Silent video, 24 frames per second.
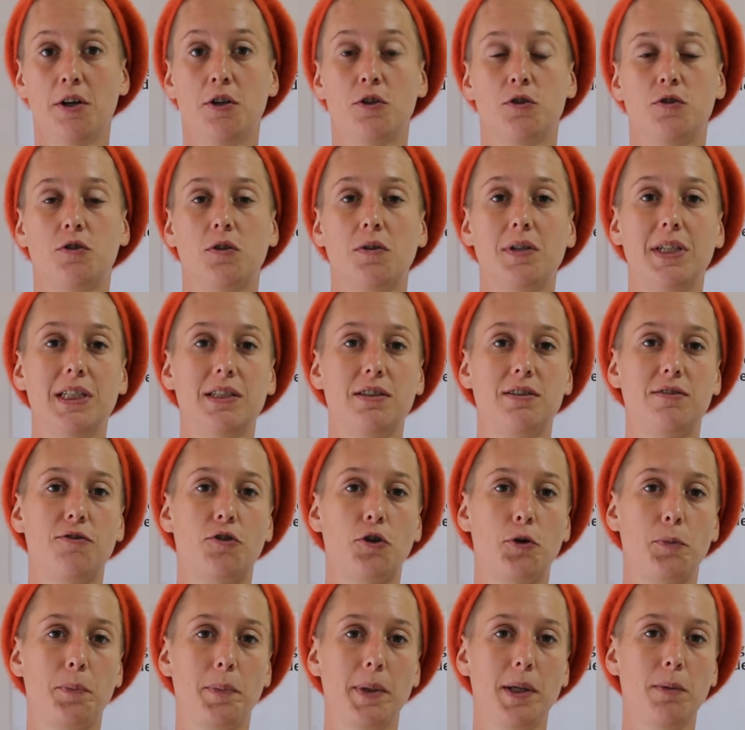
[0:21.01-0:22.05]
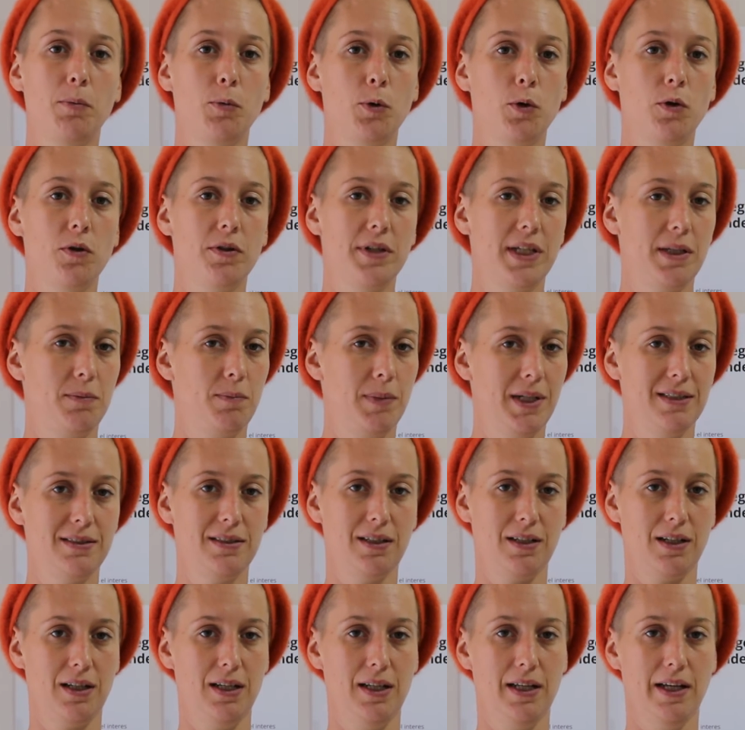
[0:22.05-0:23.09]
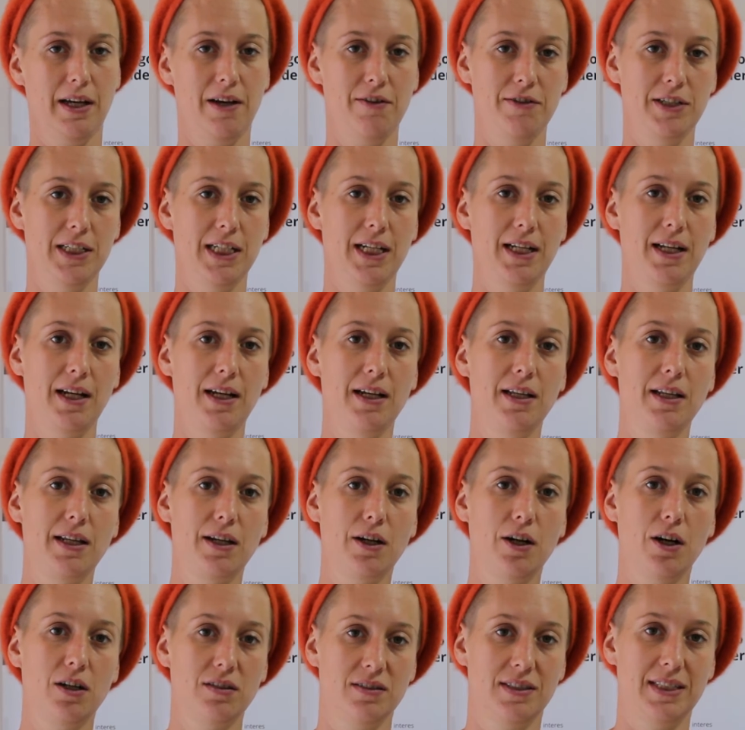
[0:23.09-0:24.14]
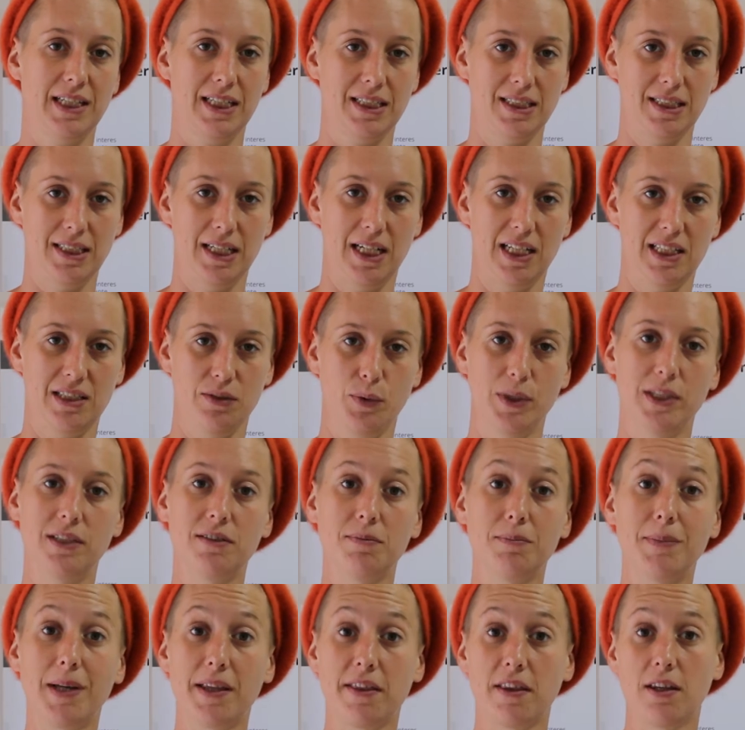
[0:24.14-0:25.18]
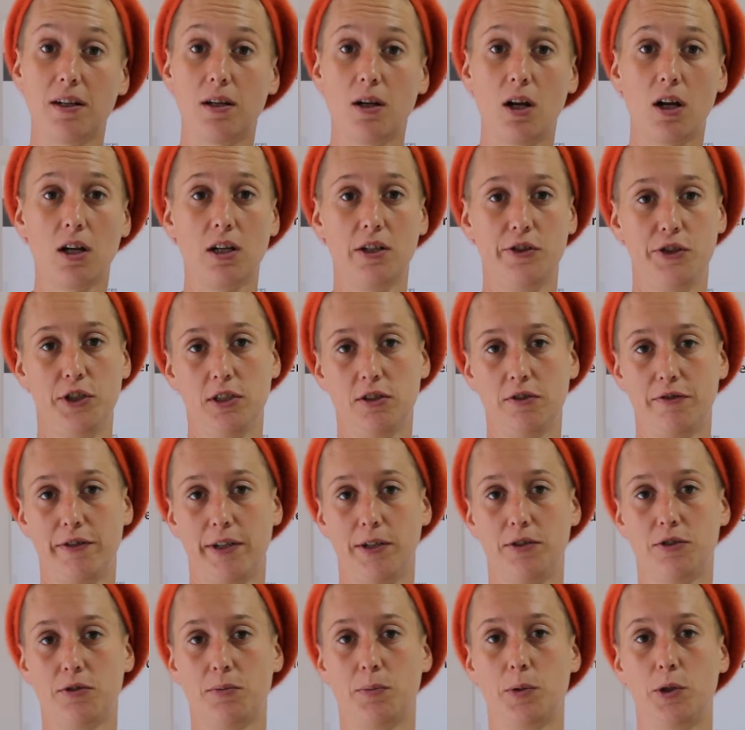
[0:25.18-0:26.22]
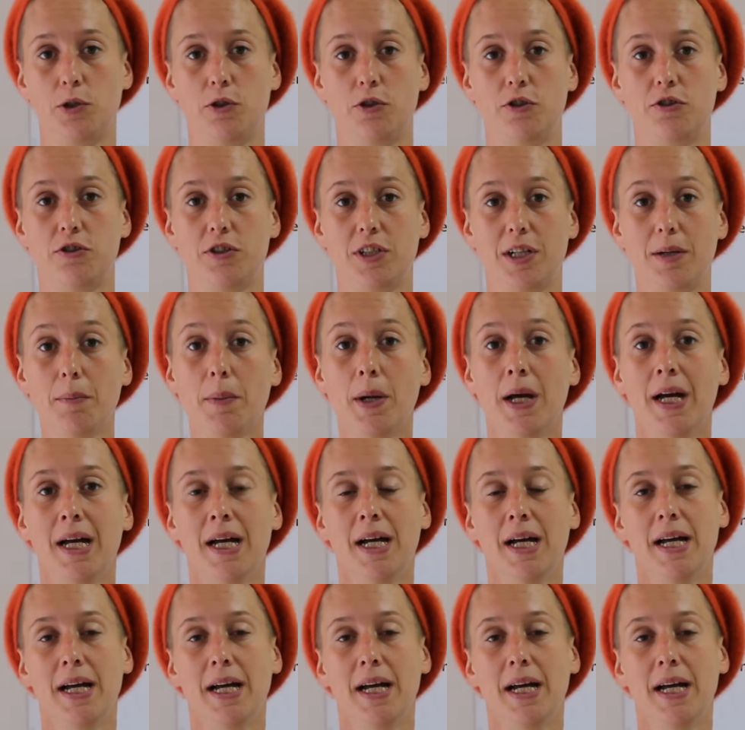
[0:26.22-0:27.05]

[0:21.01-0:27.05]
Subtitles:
So it's for people that basically haven't had any contact yet with methodologies of entrepreneurship,